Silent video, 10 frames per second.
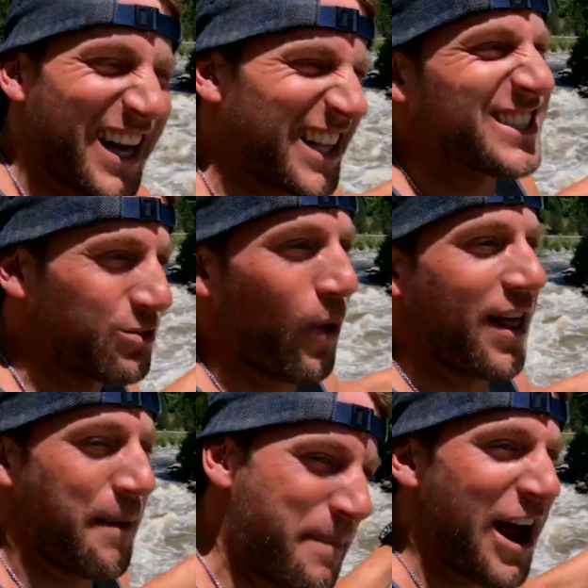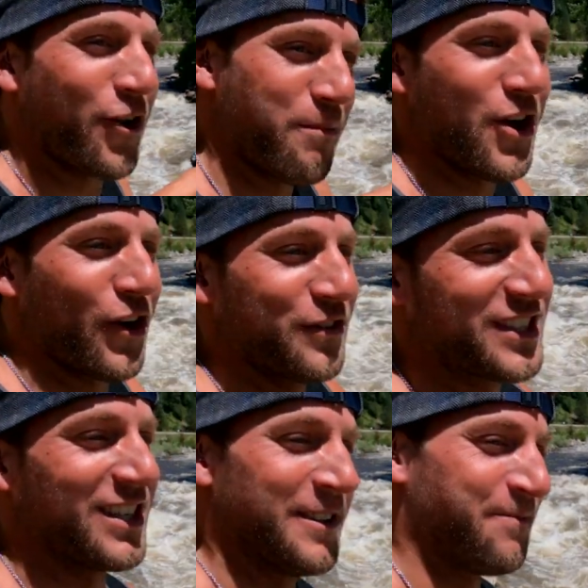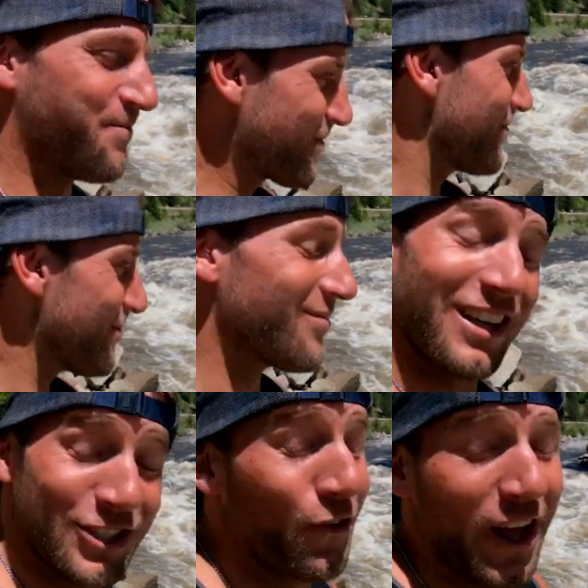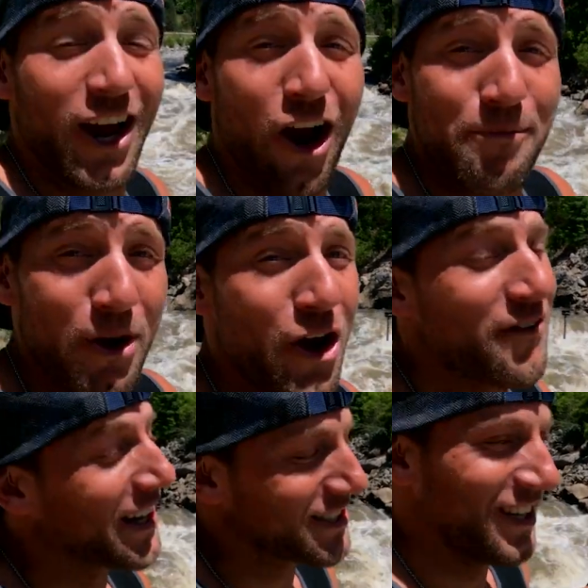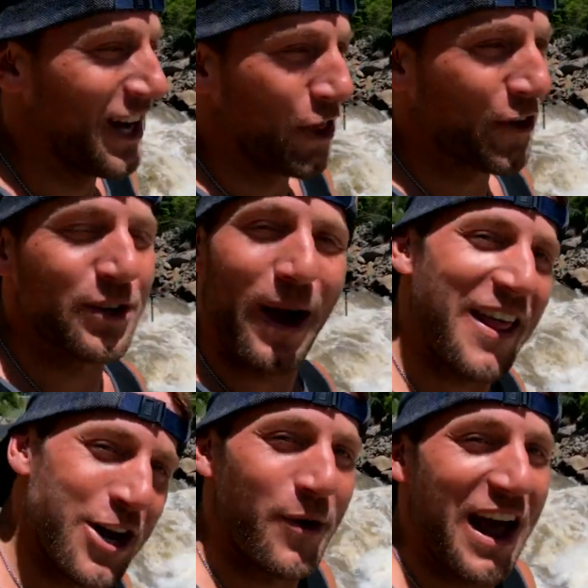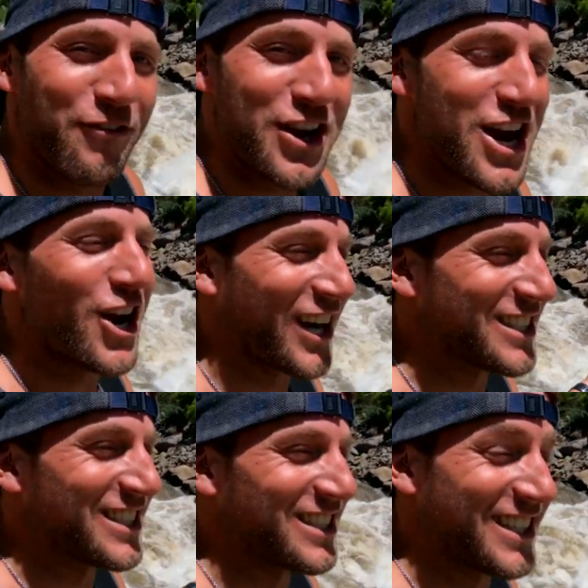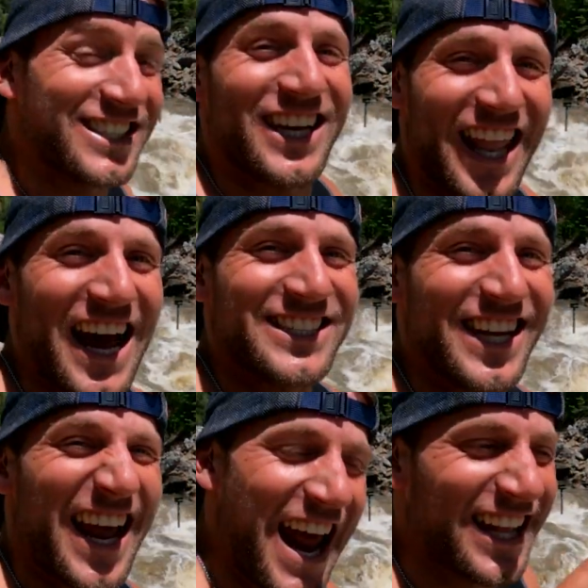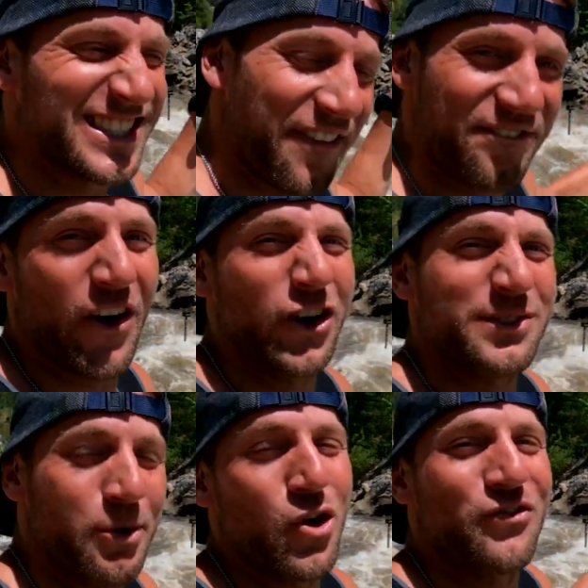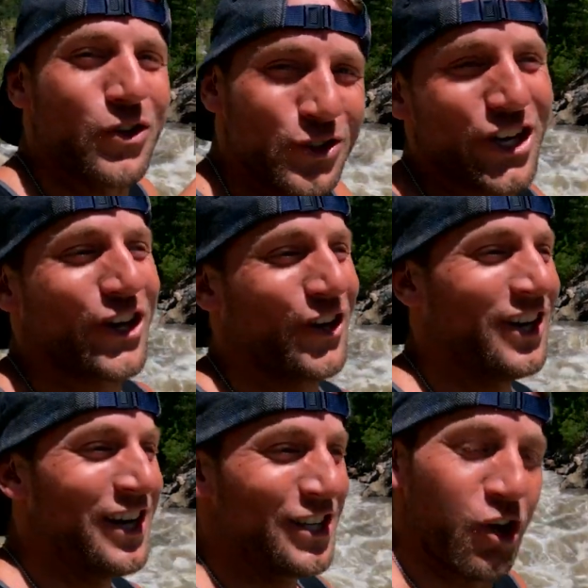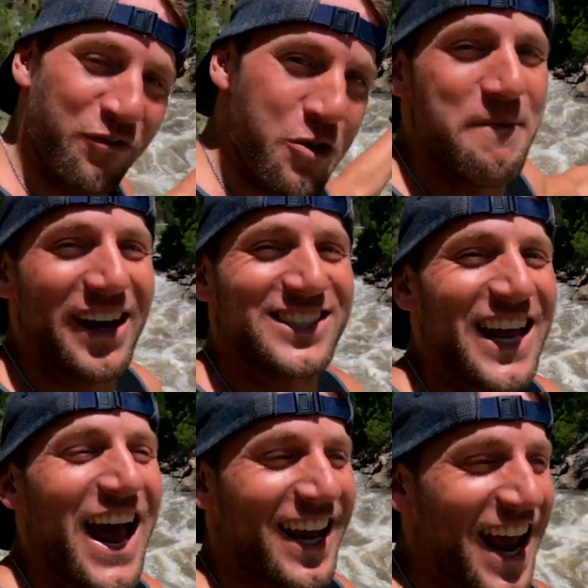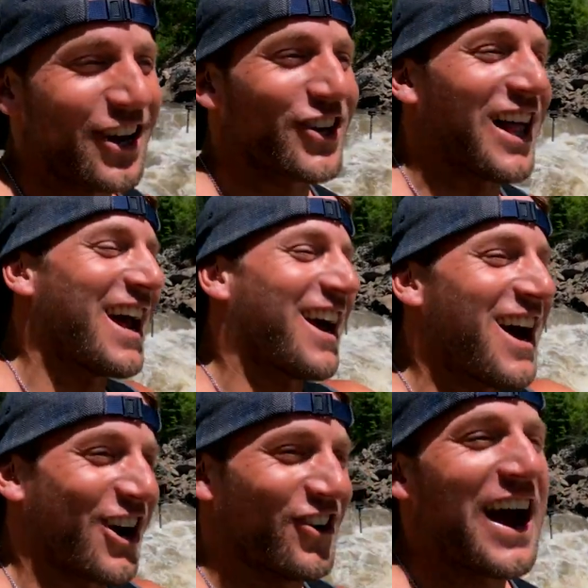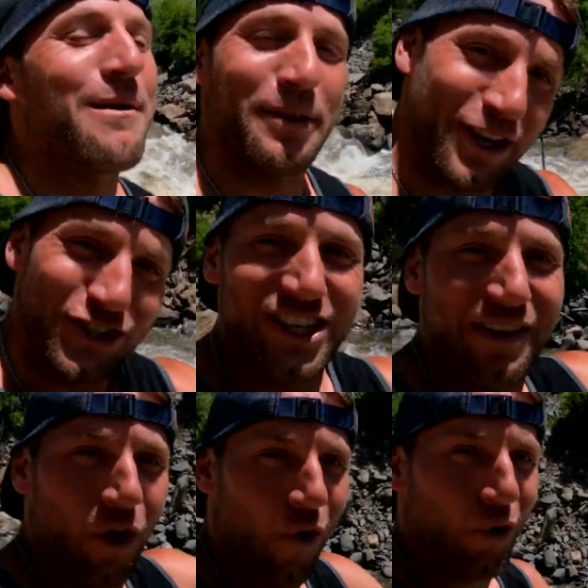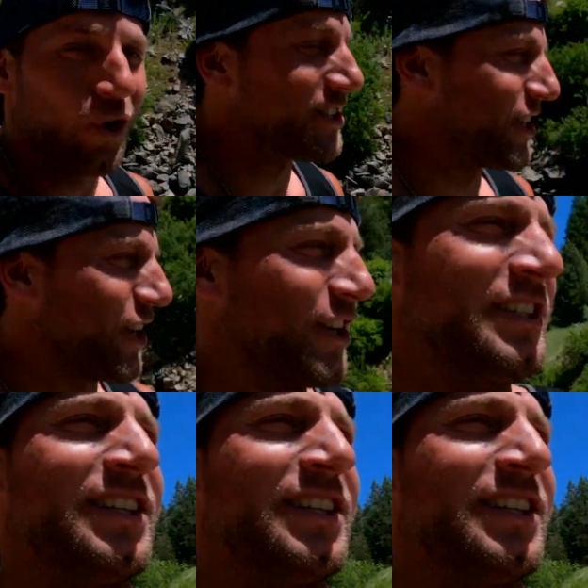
Like, this is one of the better moves. It's a really hard move, and it's the reason why they do it every year, because it's a classic and it's the first move you do. So if you miss that gate, you're like, ah, crap, and then you still have the whole course to do.